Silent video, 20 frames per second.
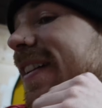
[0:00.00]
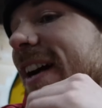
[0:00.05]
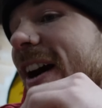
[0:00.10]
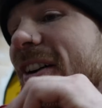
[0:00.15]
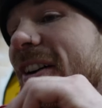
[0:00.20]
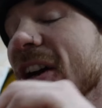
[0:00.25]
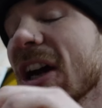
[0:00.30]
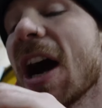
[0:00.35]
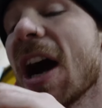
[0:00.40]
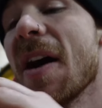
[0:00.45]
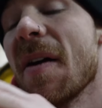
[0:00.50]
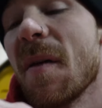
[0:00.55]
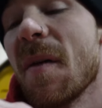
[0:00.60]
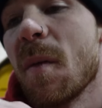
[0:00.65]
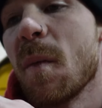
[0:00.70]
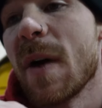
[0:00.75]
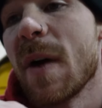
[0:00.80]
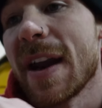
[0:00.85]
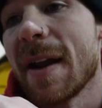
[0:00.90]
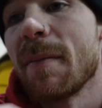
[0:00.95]

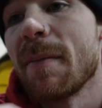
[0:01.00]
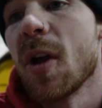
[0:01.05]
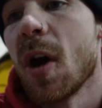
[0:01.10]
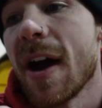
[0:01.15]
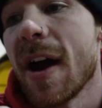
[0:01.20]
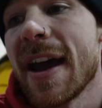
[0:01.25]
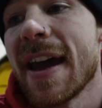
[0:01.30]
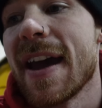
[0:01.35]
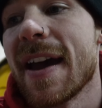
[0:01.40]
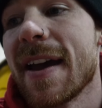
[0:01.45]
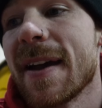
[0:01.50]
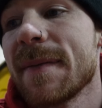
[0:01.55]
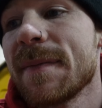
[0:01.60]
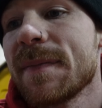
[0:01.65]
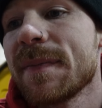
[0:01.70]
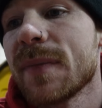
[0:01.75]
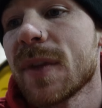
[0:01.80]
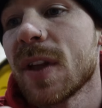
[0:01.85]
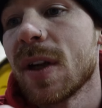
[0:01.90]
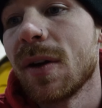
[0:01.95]
When I'm not here
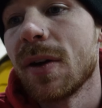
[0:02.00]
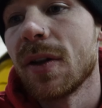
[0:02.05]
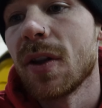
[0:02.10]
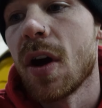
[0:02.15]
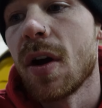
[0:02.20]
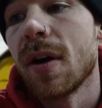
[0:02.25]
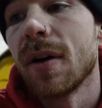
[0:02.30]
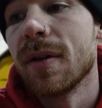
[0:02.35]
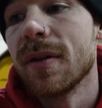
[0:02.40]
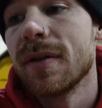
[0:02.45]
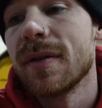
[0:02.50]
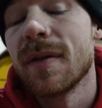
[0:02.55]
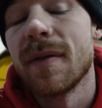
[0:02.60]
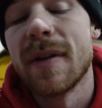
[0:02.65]
or not